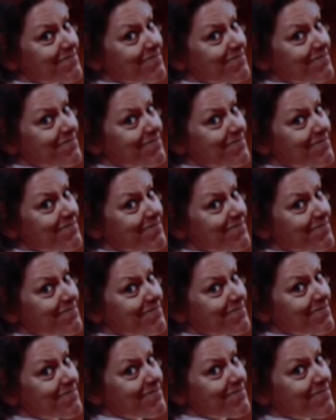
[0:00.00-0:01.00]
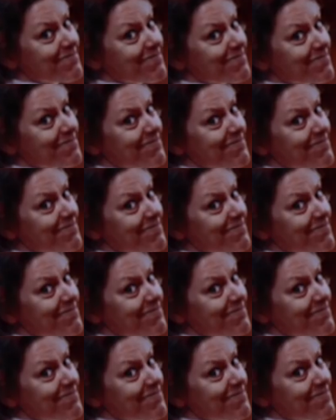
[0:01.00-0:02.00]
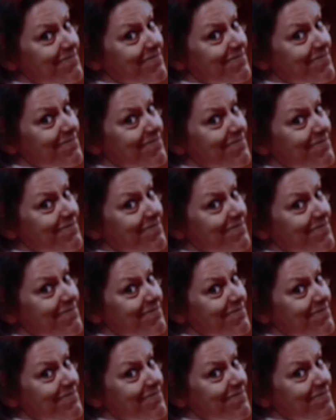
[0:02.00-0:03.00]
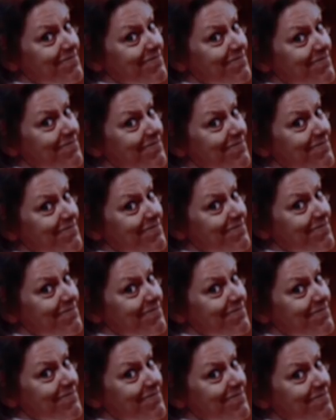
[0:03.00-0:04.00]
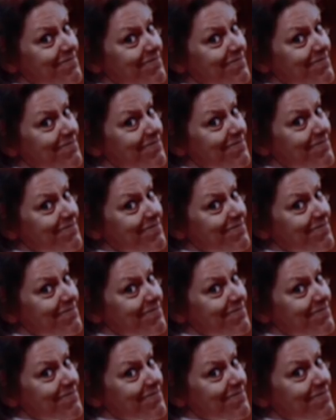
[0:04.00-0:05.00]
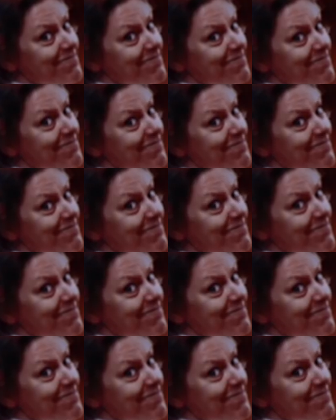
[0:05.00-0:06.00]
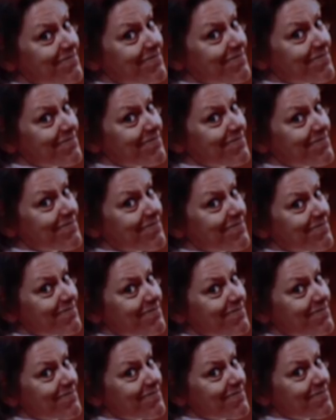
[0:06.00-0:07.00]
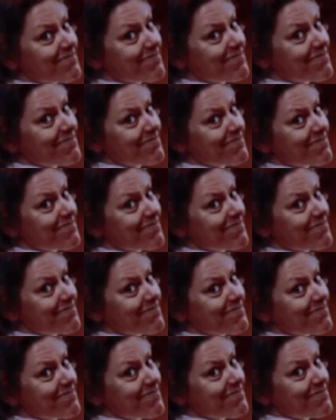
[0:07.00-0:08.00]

The person shown says nothing.